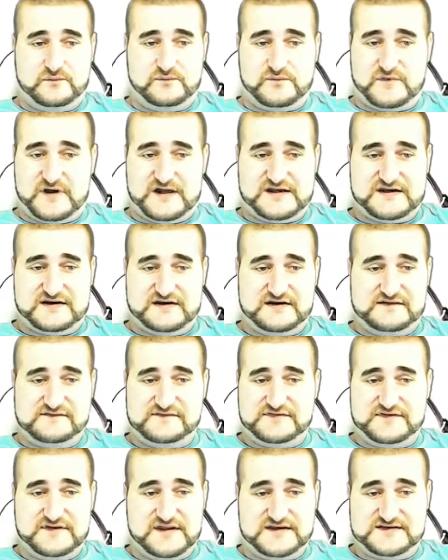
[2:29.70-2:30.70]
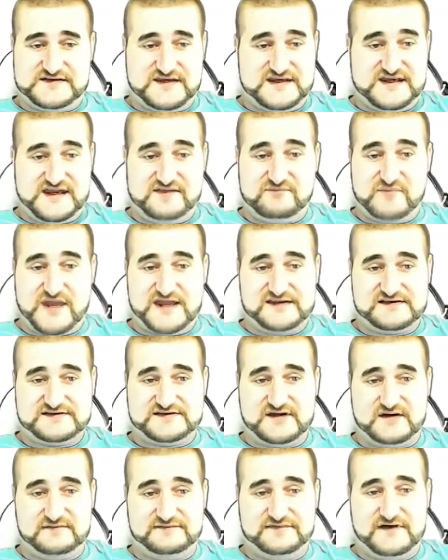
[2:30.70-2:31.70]
didn't even make the
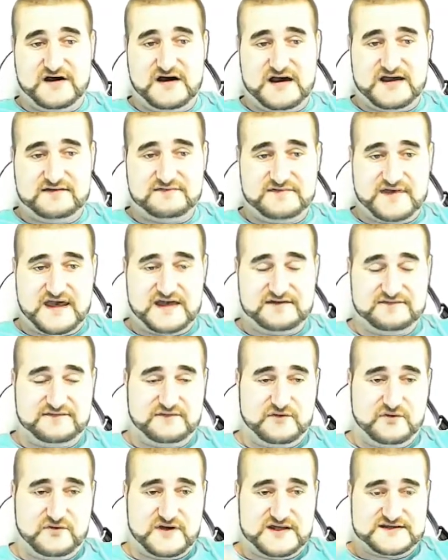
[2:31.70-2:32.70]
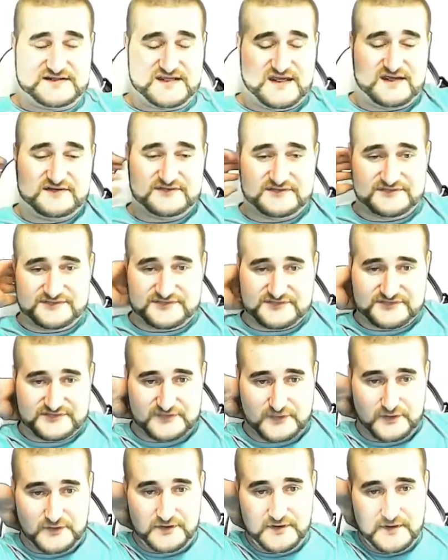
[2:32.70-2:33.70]
top 5 out of all our tests.
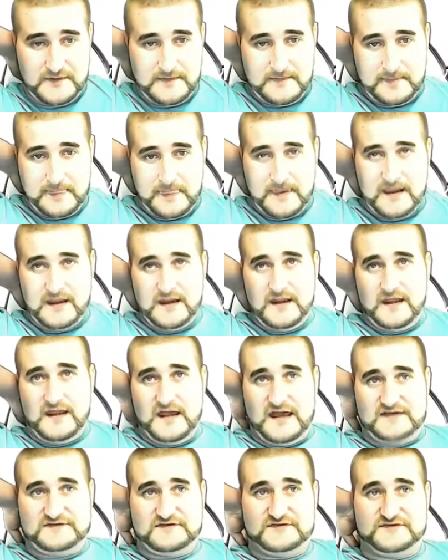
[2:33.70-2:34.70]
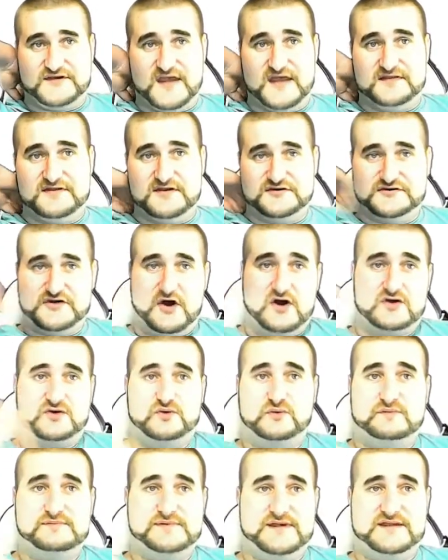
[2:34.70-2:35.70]
So as I said, the doc
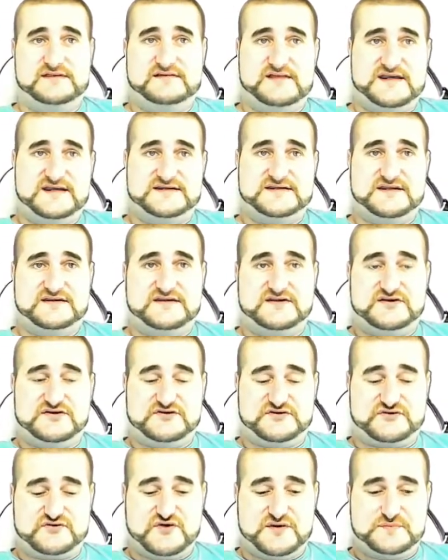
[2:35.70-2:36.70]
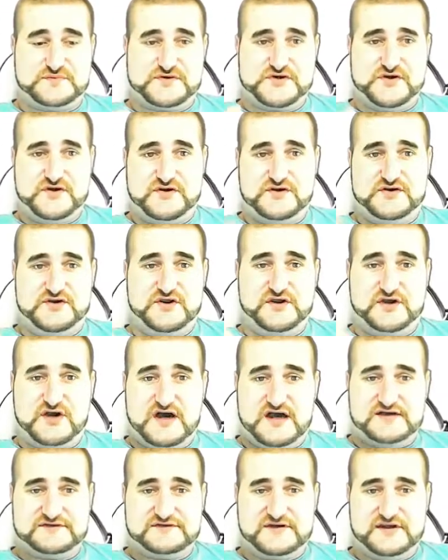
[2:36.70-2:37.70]
will be linked in the description. You
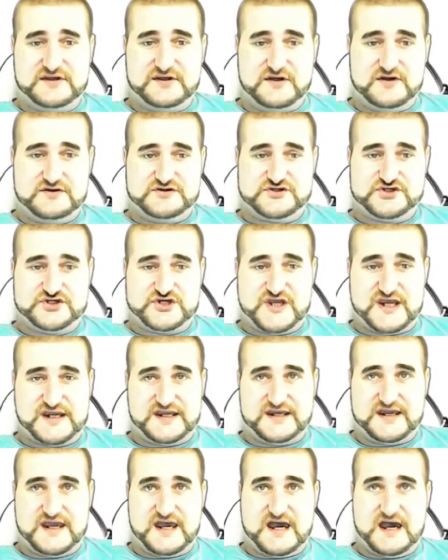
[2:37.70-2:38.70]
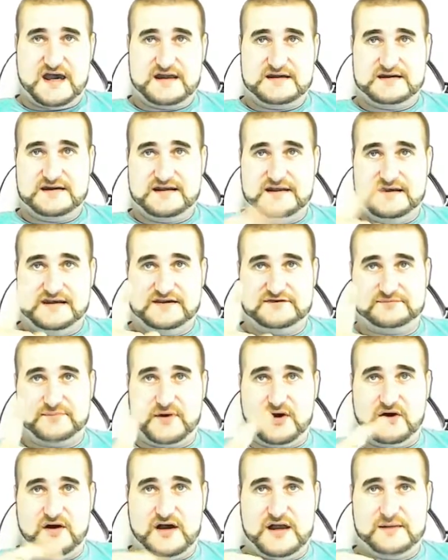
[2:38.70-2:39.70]
guys can go check it out. It is
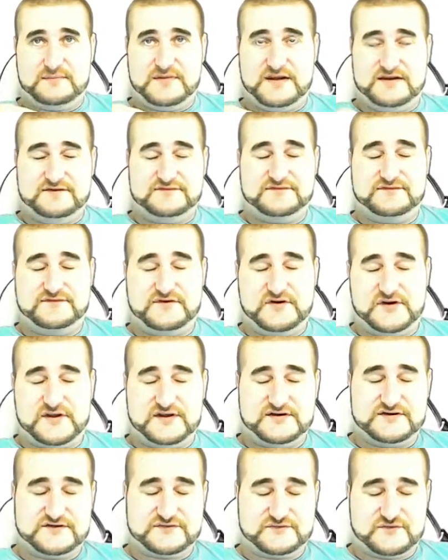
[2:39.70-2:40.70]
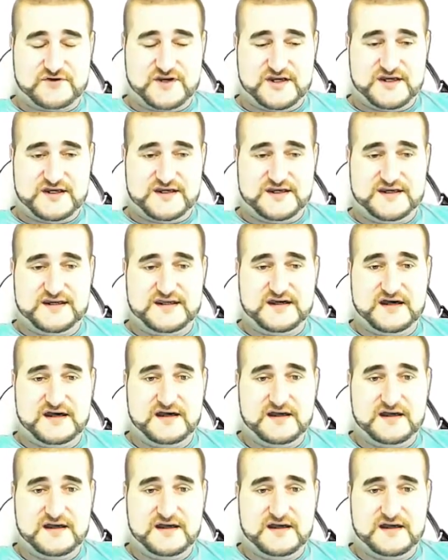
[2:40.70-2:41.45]
behind me if you can just read it here.